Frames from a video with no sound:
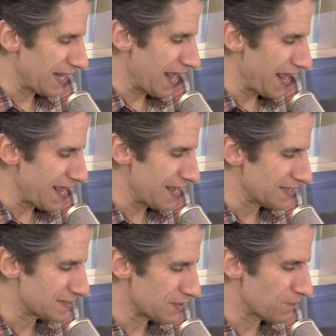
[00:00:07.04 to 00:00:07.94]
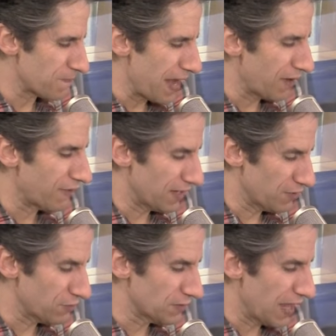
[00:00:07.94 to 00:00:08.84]
and eggs. They're married
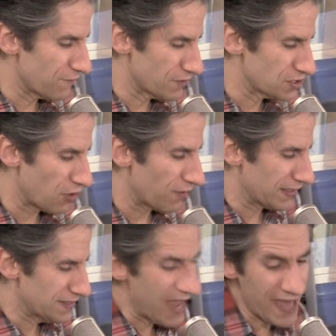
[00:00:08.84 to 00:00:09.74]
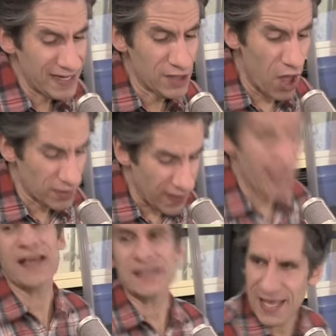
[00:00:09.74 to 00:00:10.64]
in real life and starring in Daddy Long
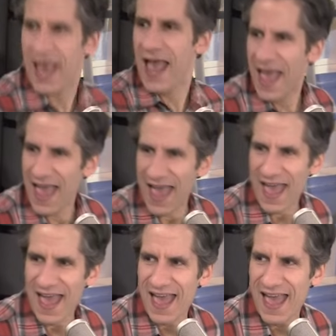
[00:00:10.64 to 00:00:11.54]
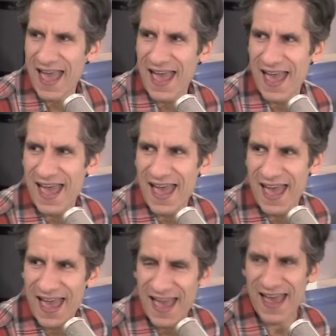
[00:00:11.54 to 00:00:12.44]
Legs.
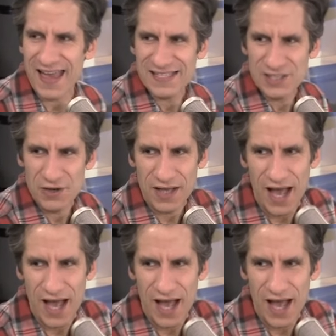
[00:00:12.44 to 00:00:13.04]
I still